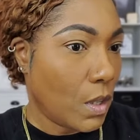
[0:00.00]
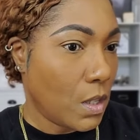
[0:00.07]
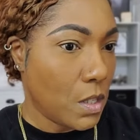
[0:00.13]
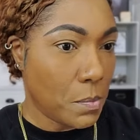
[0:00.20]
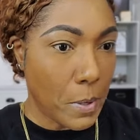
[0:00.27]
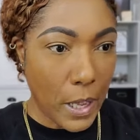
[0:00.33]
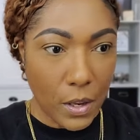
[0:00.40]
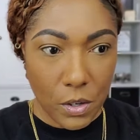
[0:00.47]

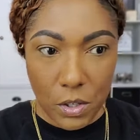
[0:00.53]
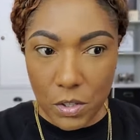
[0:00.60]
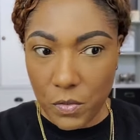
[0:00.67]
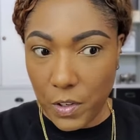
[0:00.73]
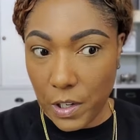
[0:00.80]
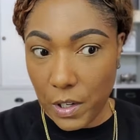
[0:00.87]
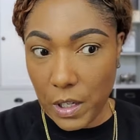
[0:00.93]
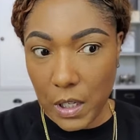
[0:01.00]
This powder is
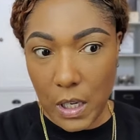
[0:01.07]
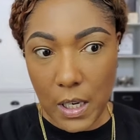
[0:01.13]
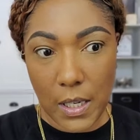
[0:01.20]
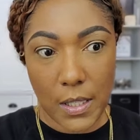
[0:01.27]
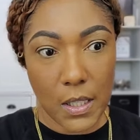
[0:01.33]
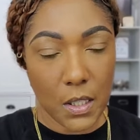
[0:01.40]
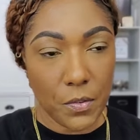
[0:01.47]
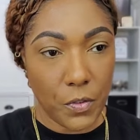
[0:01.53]
very
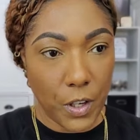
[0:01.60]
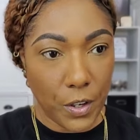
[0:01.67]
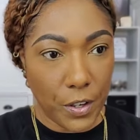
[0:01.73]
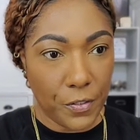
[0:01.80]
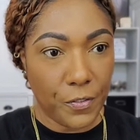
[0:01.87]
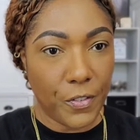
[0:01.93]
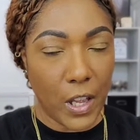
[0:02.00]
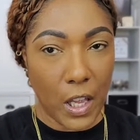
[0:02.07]
nice. It's very
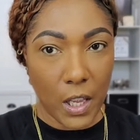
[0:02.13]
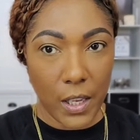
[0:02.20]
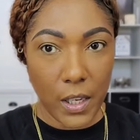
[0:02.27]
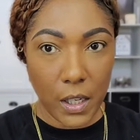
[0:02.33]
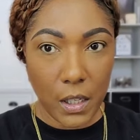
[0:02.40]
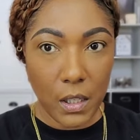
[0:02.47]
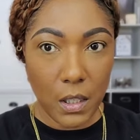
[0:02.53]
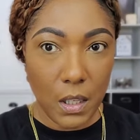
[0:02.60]

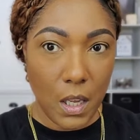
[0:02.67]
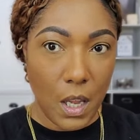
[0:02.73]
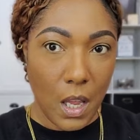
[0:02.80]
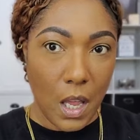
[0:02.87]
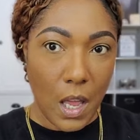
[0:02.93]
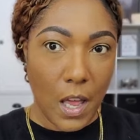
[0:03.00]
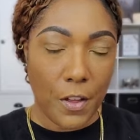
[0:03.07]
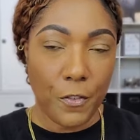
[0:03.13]
fine.
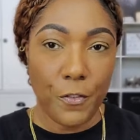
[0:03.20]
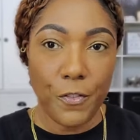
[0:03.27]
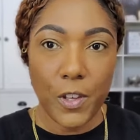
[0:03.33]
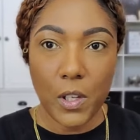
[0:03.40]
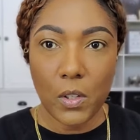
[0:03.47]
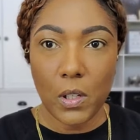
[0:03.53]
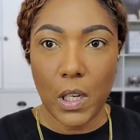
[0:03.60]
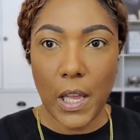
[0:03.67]
I
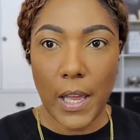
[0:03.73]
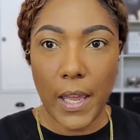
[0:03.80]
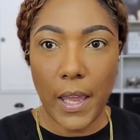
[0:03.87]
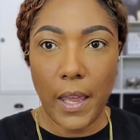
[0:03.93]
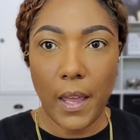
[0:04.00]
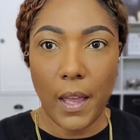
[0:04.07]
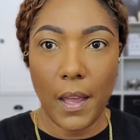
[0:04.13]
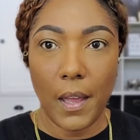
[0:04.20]
feel
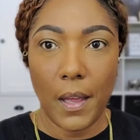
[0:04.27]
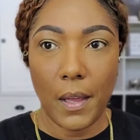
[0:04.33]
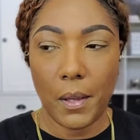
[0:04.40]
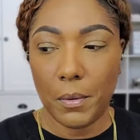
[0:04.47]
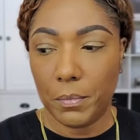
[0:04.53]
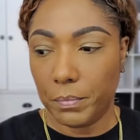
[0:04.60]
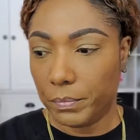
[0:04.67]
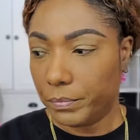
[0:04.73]
like
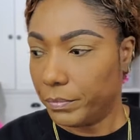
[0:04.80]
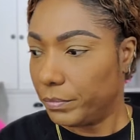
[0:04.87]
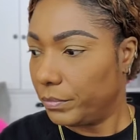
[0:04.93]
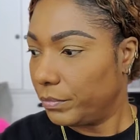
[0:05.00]
um,